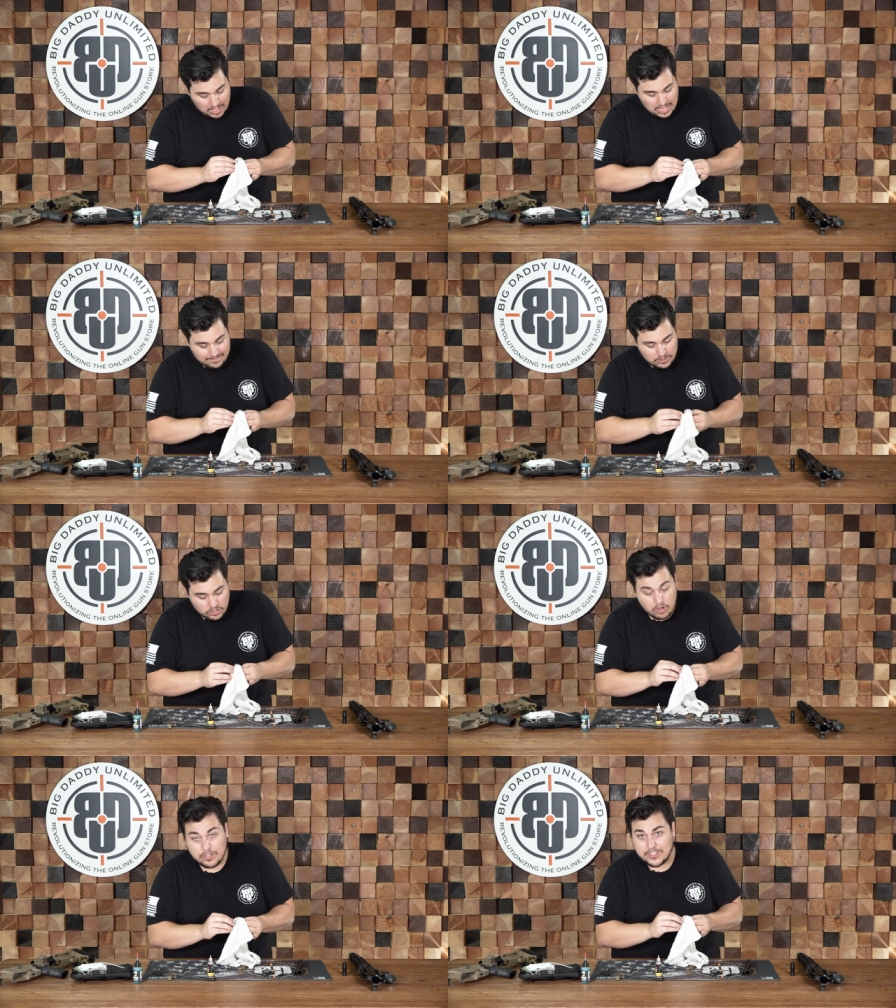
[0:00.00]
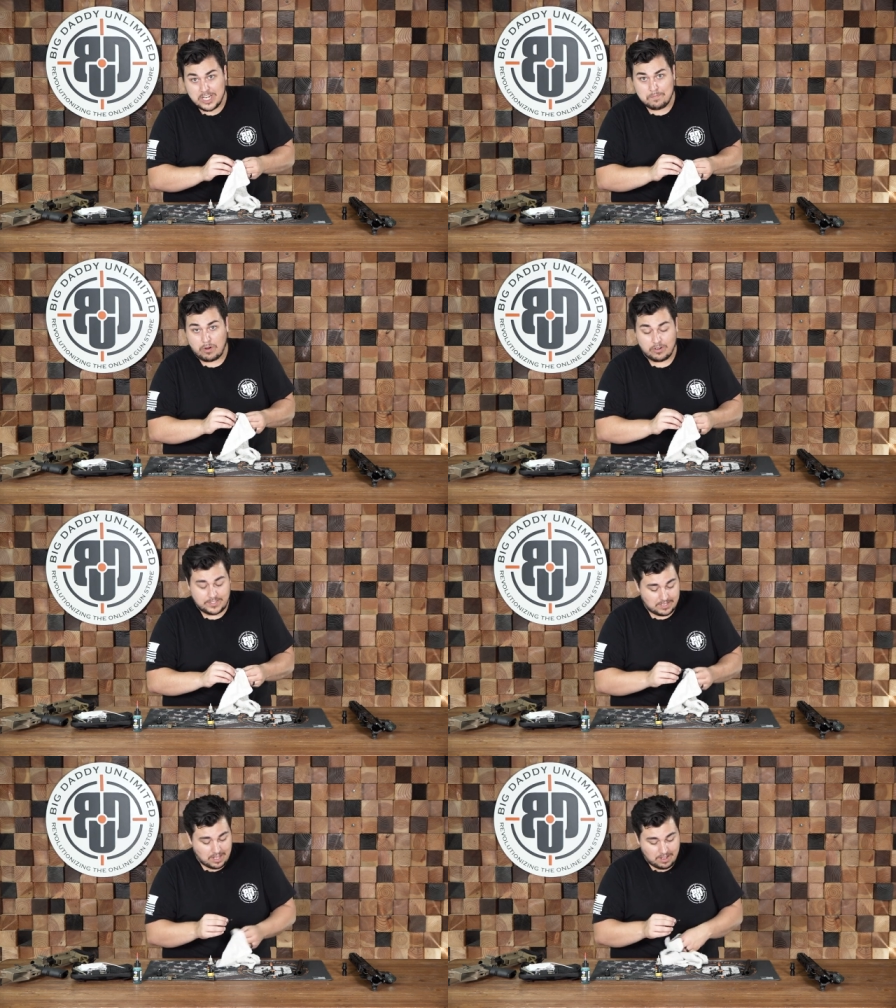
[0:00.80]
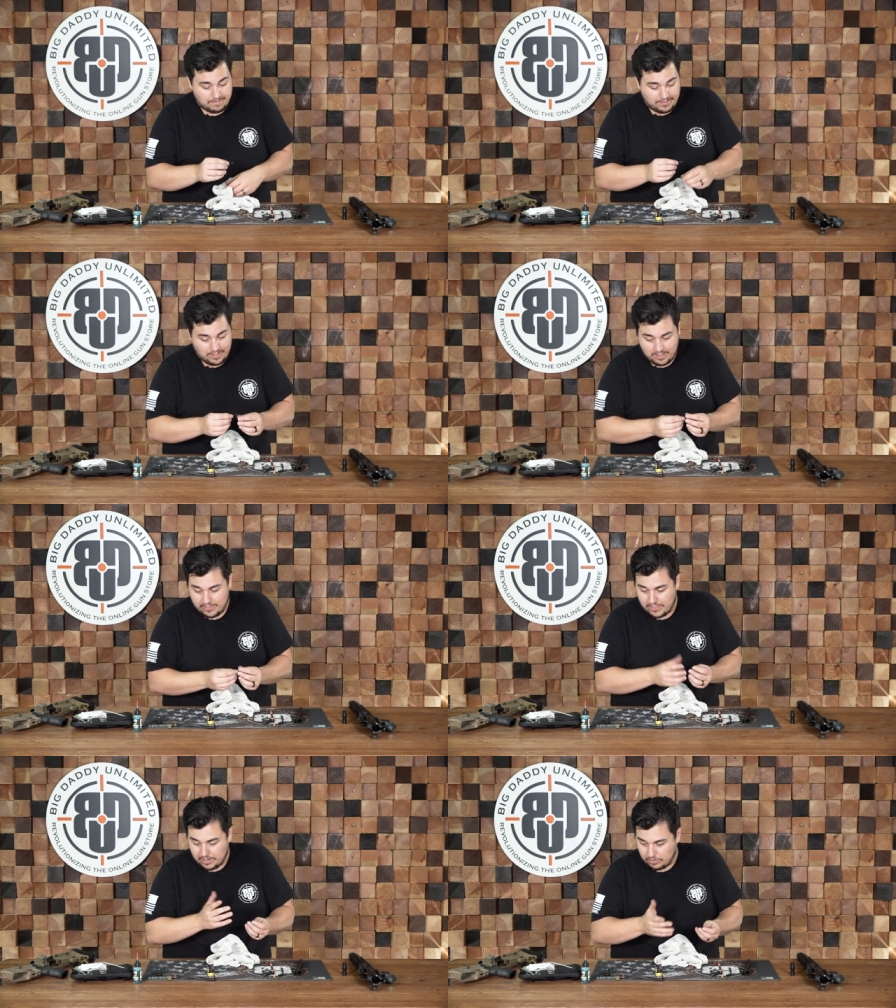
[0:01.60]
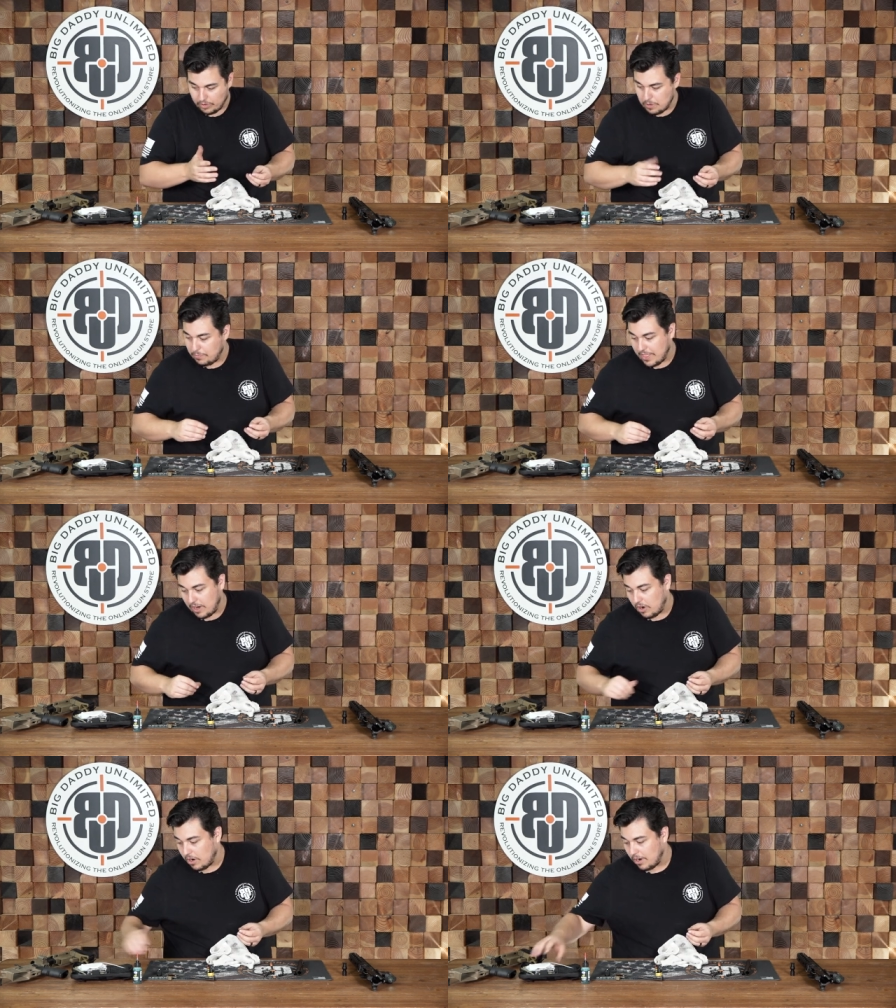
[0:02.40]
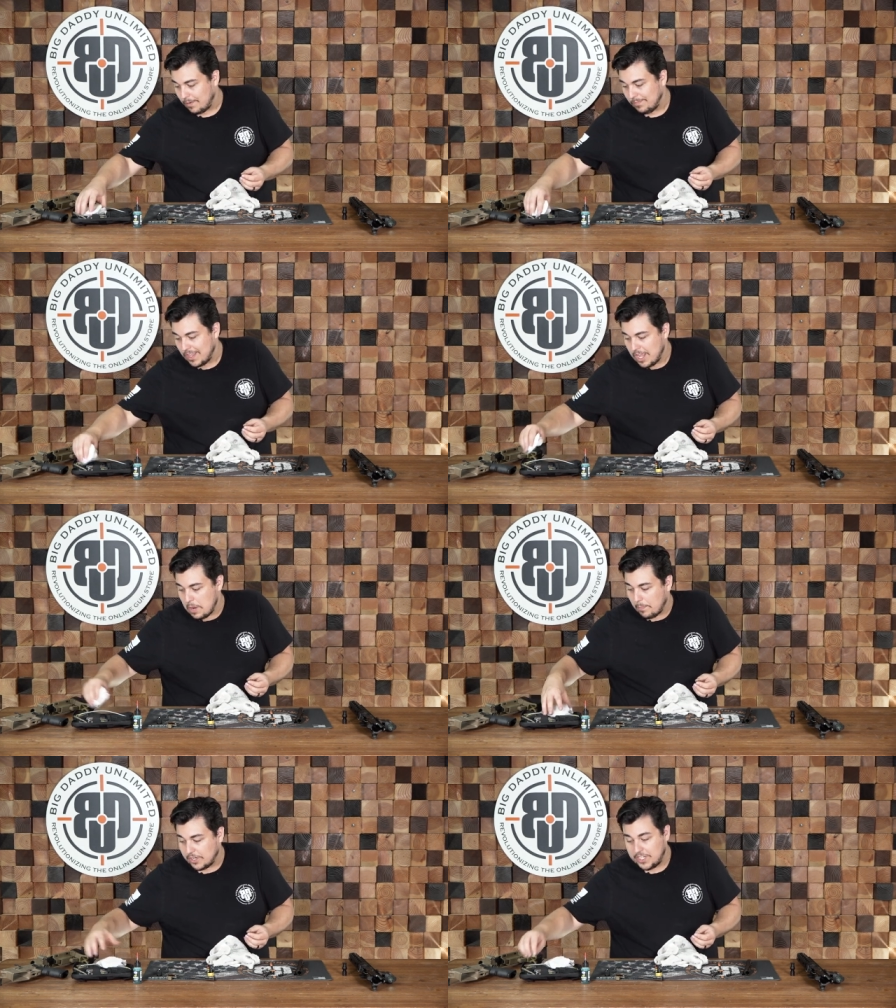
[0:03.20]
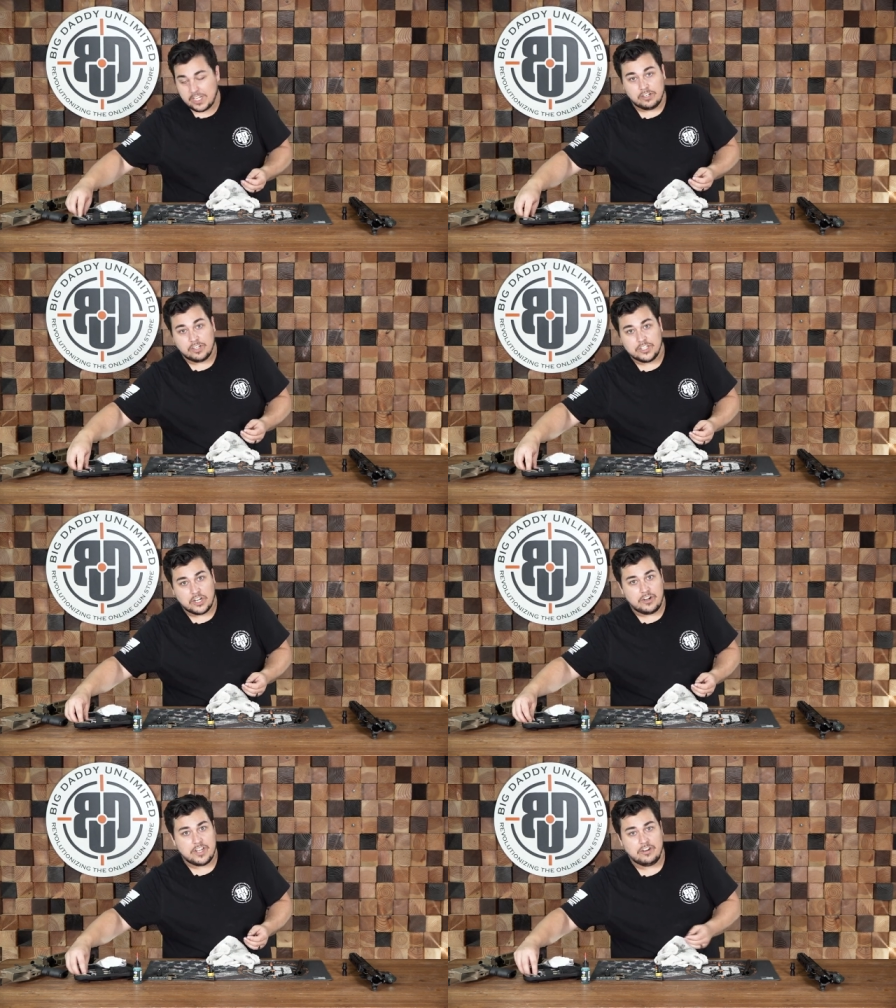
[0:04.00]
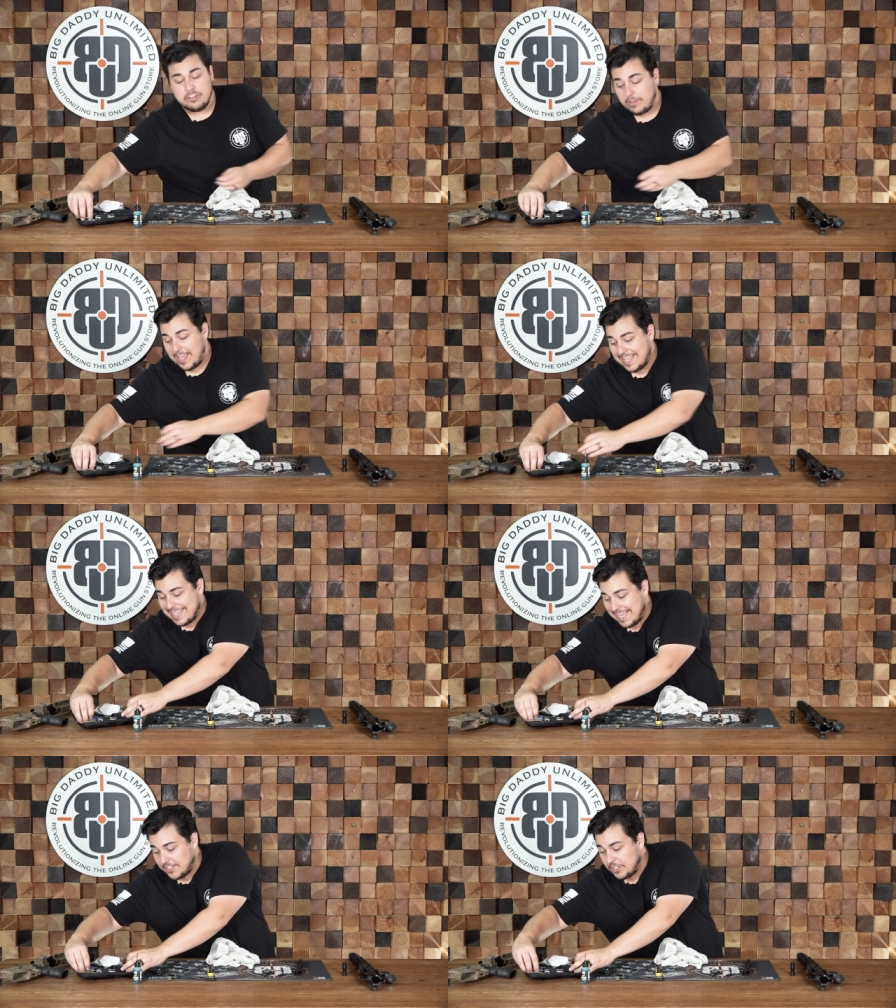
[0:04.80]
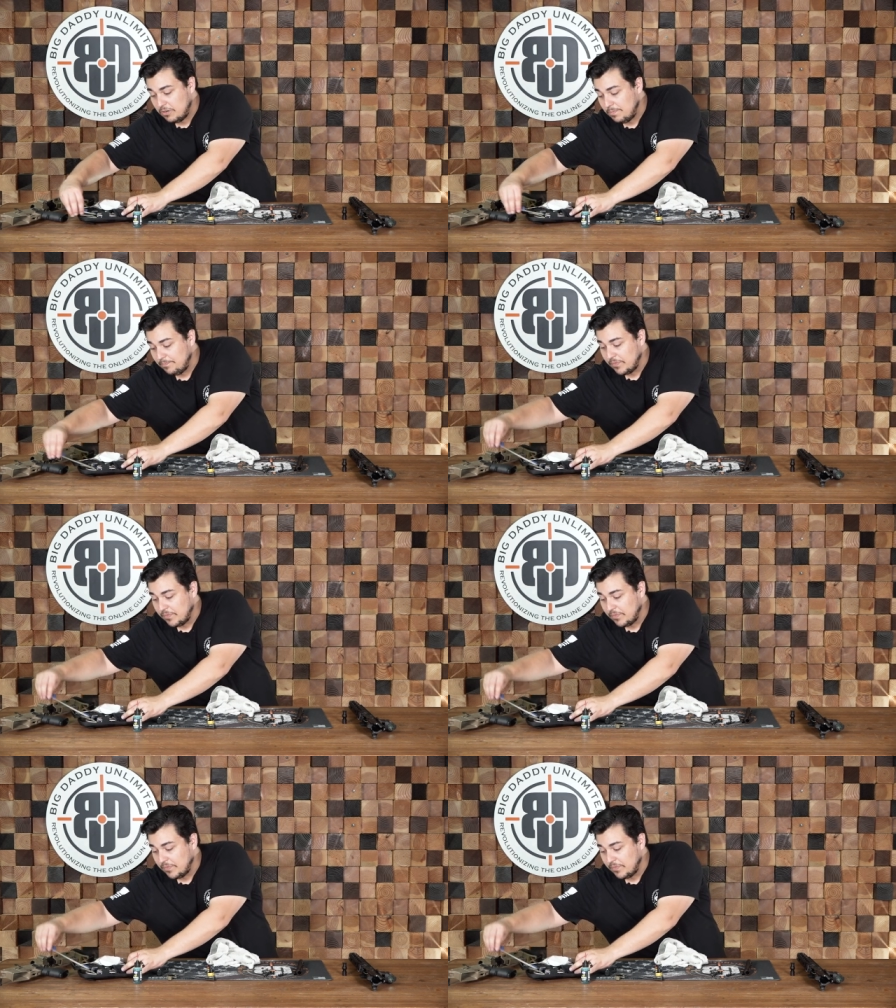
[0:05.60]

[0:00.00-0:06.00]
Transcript: If you notice any parts of the group that are particularly dirty or you can't get to,